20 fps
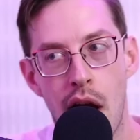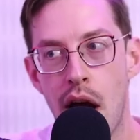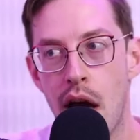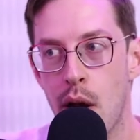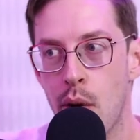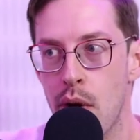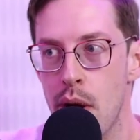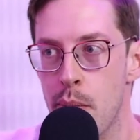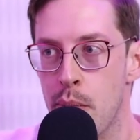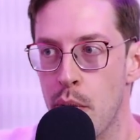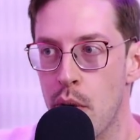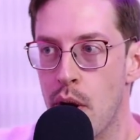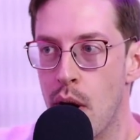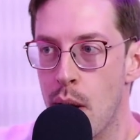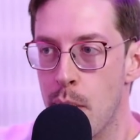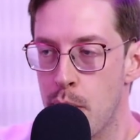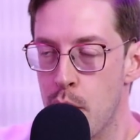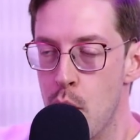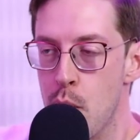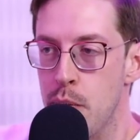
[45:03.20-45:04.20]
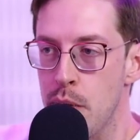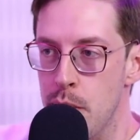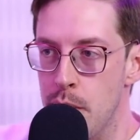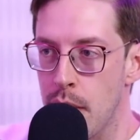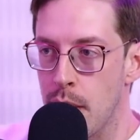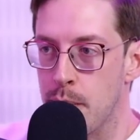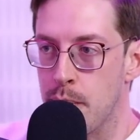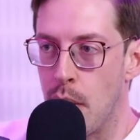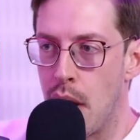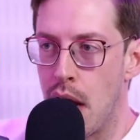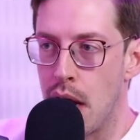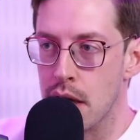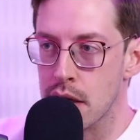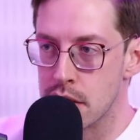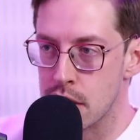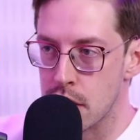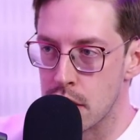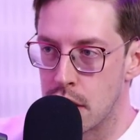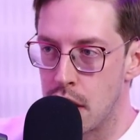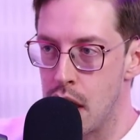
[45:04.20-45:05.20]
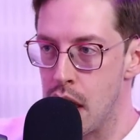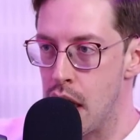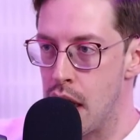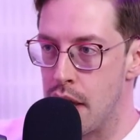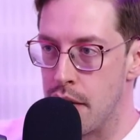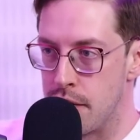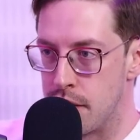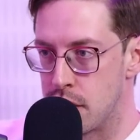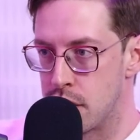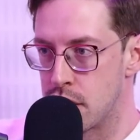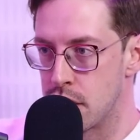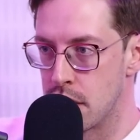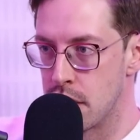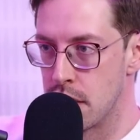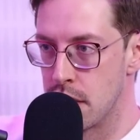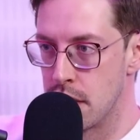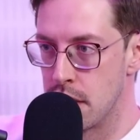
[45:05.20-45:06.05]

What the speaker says: how do we put our poop in big piles in caves?